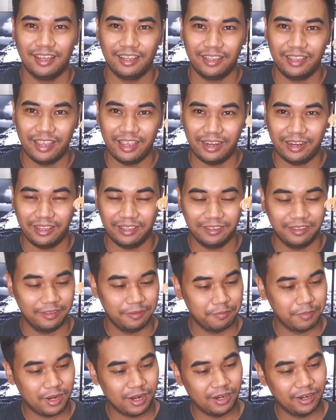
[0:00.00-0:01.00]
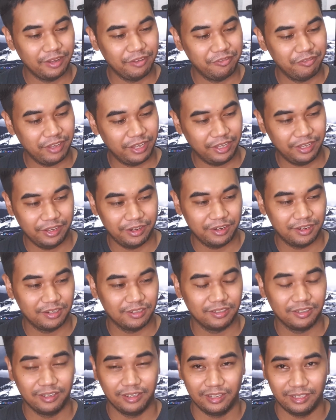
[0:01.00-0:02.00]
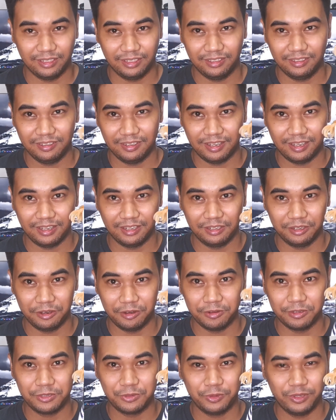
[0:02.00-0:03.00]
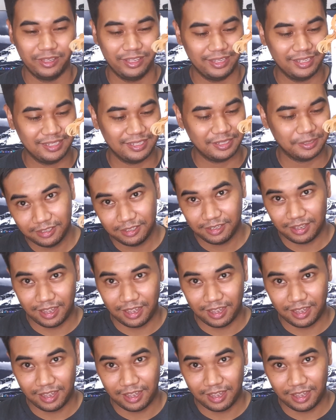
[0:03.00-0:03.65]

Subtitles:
getting the Mari figure that goes with this,